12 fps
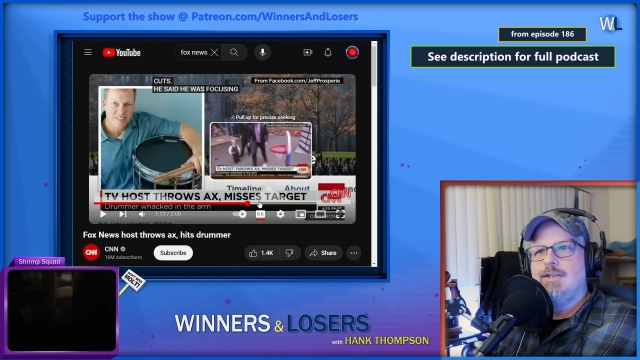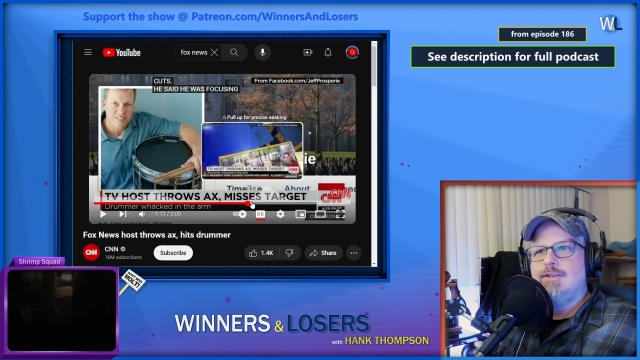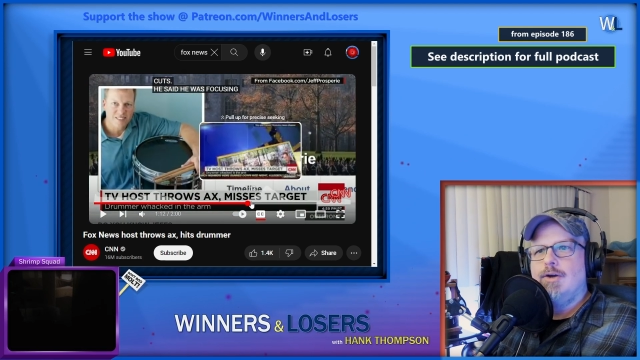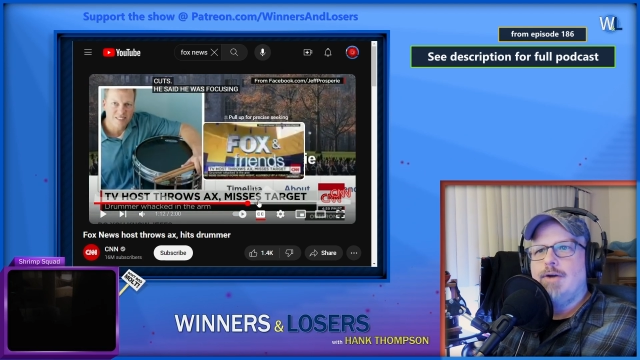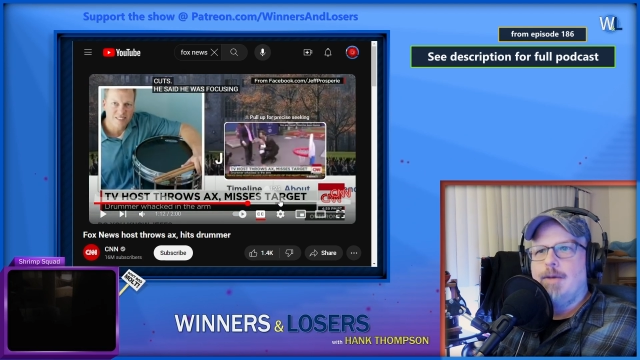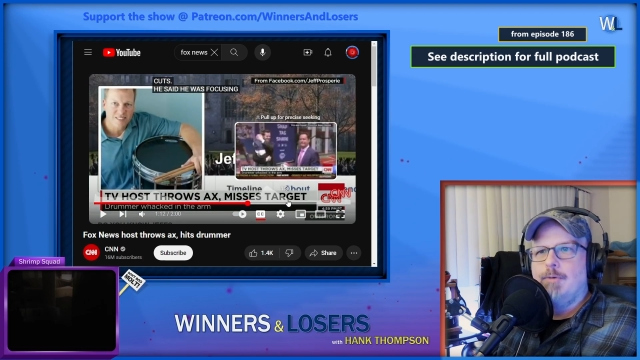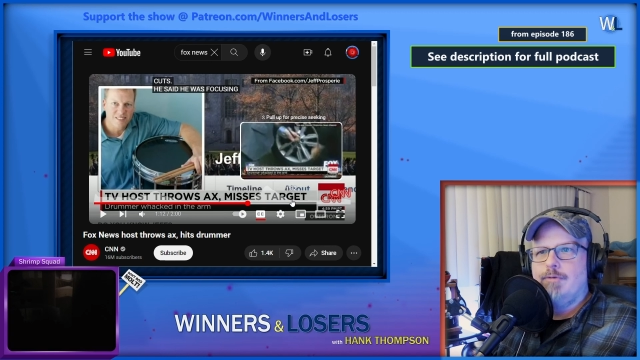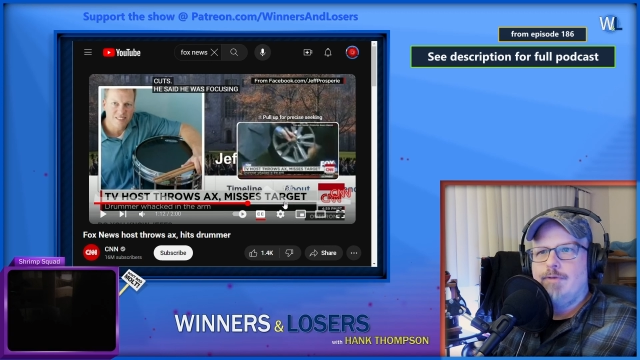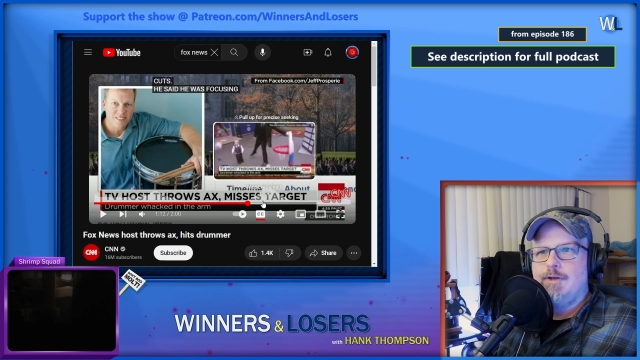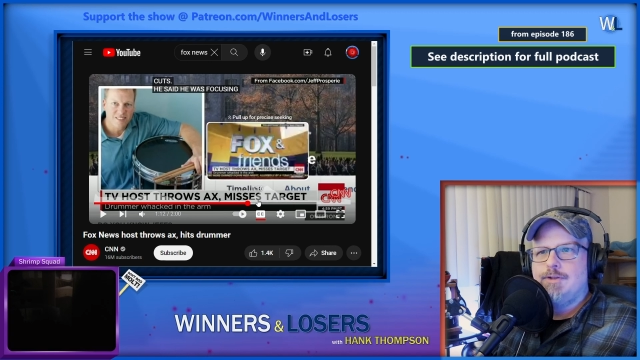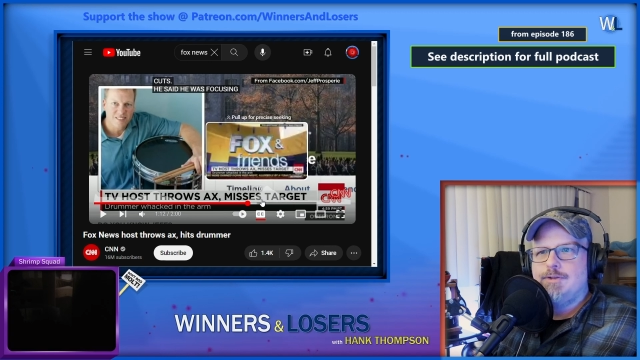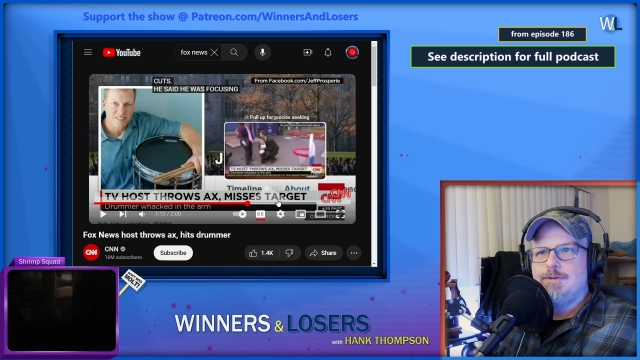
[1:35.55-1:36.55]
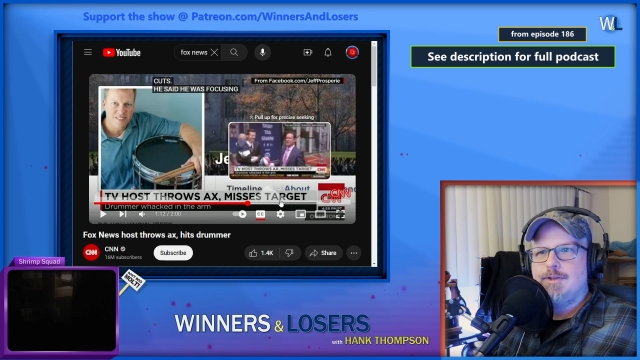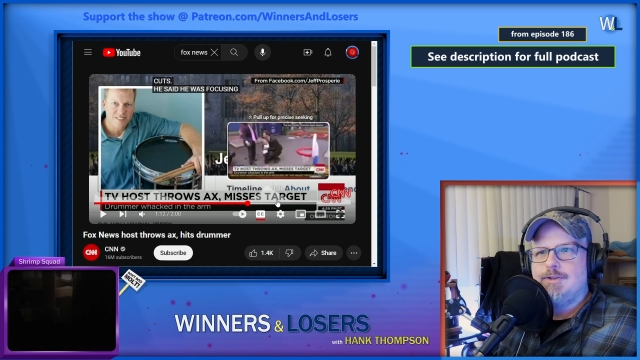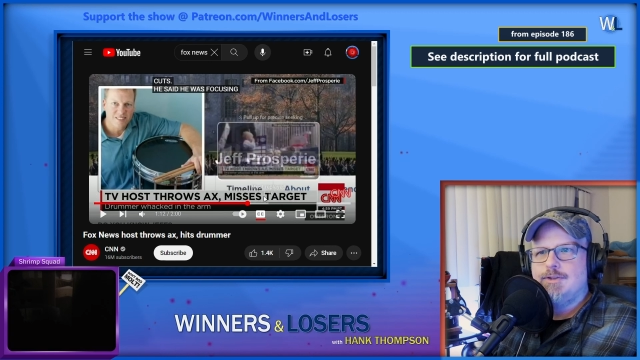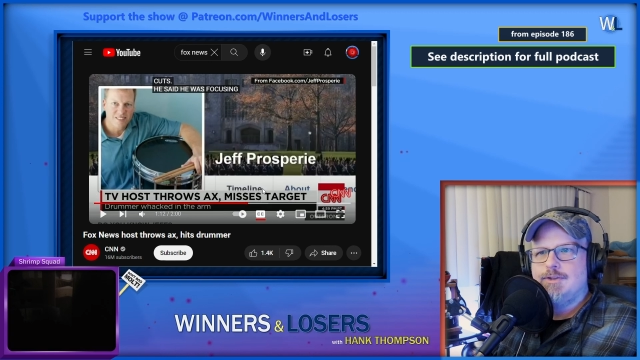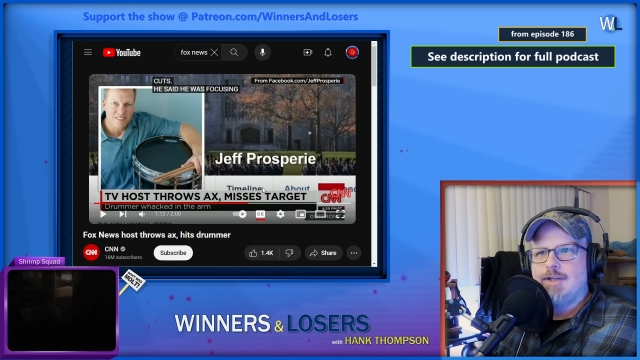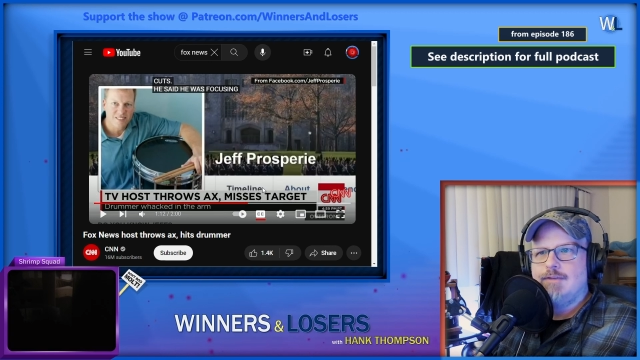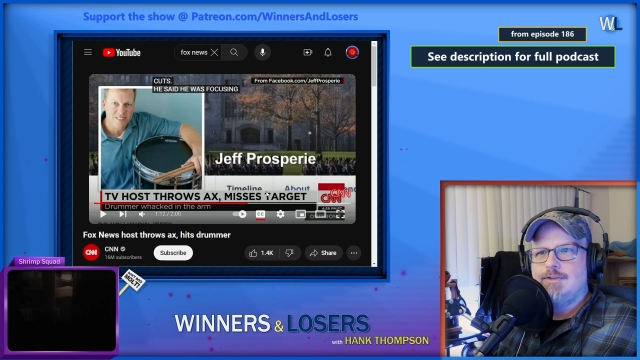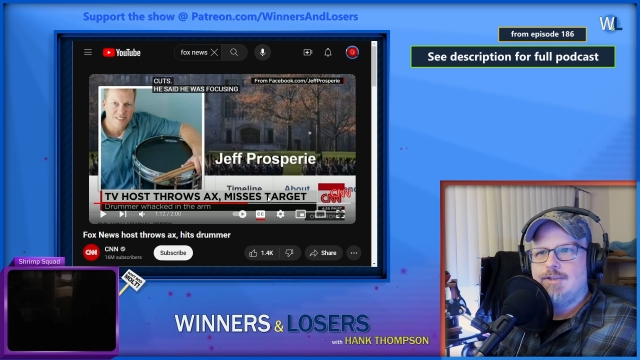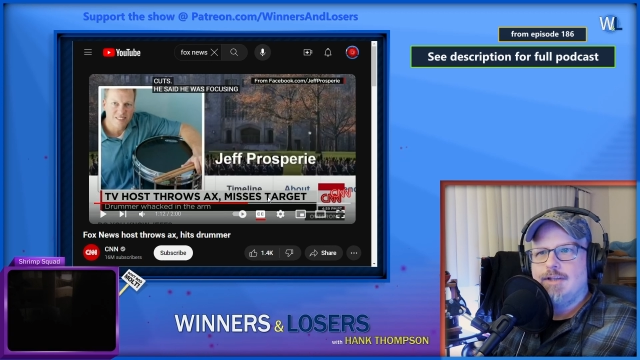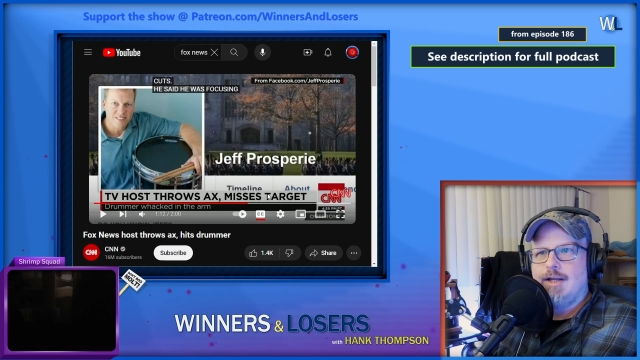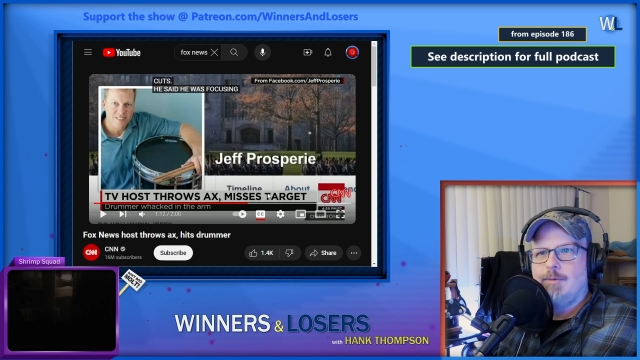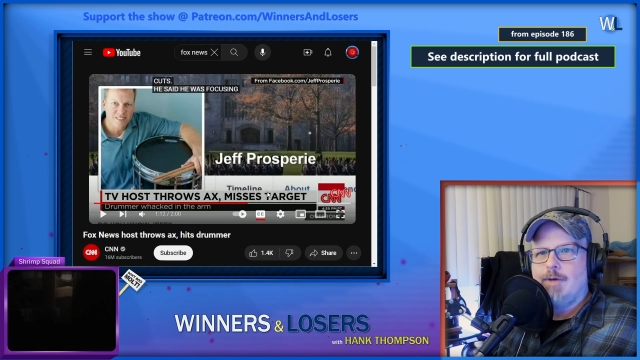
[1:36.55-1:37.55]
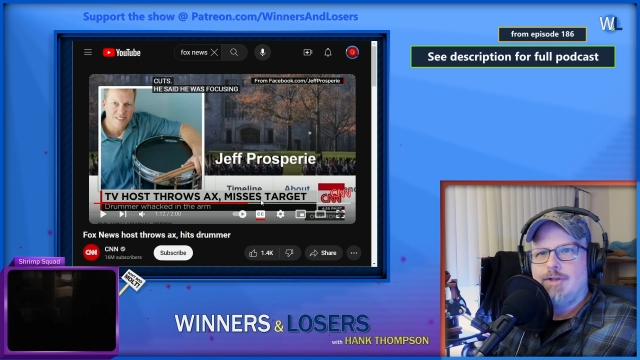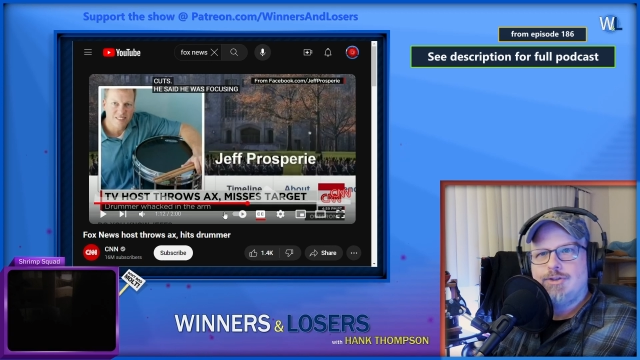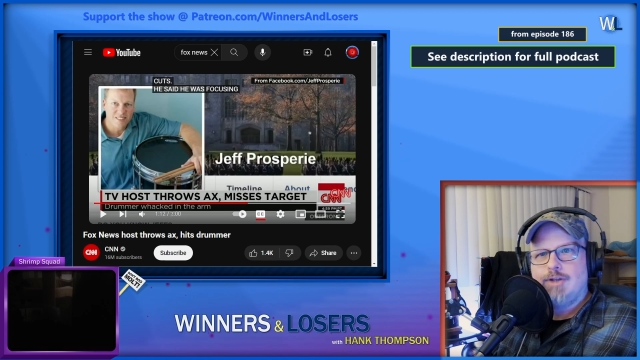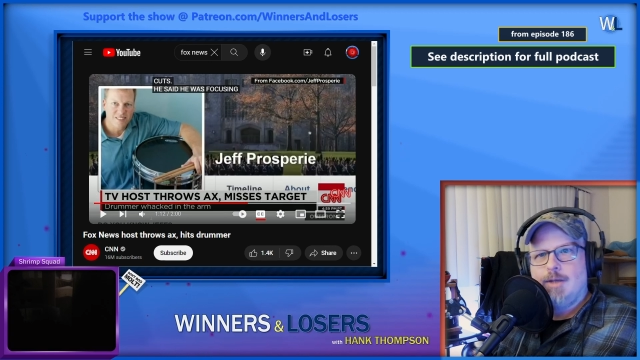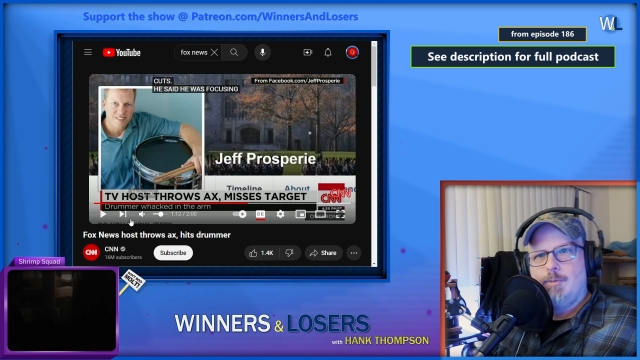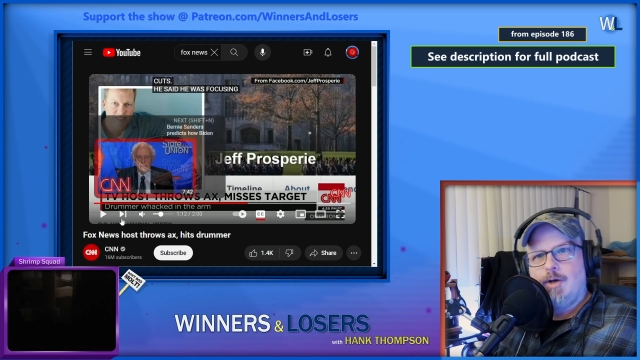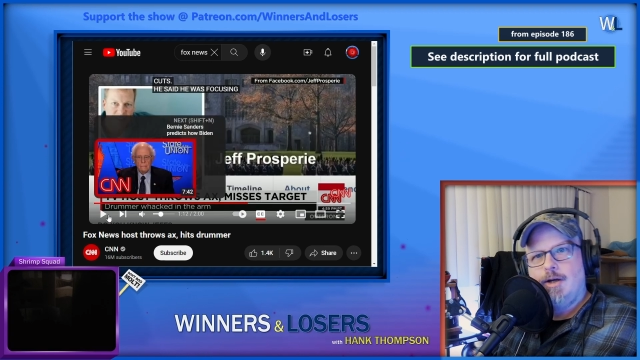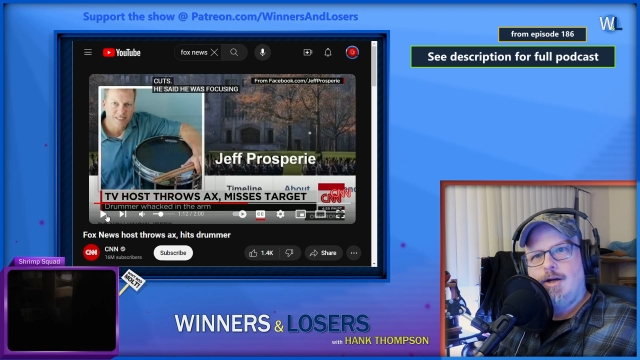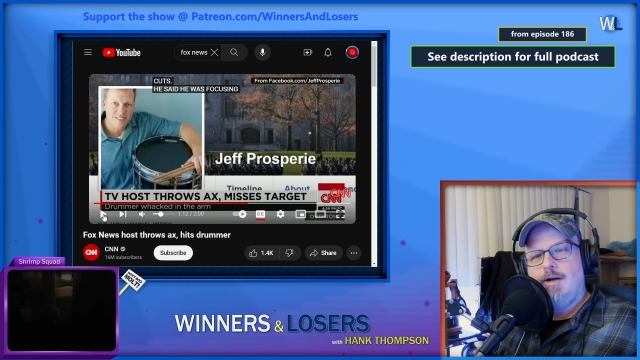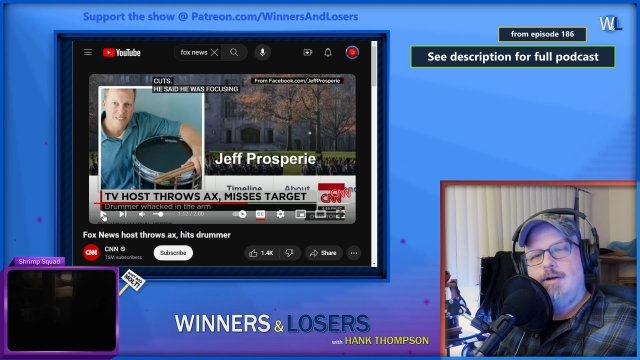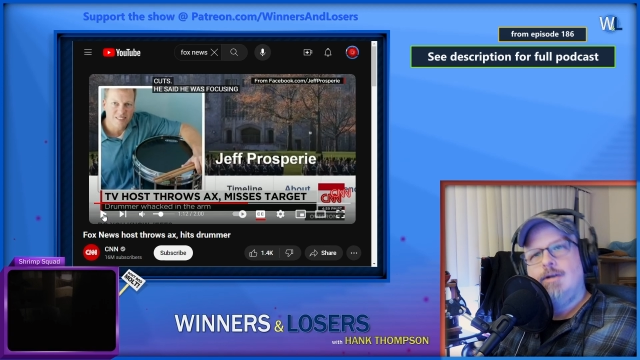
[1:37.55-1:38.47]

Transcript: Let's okay. We'll finish through this. There's obviously a lot of watch time right here.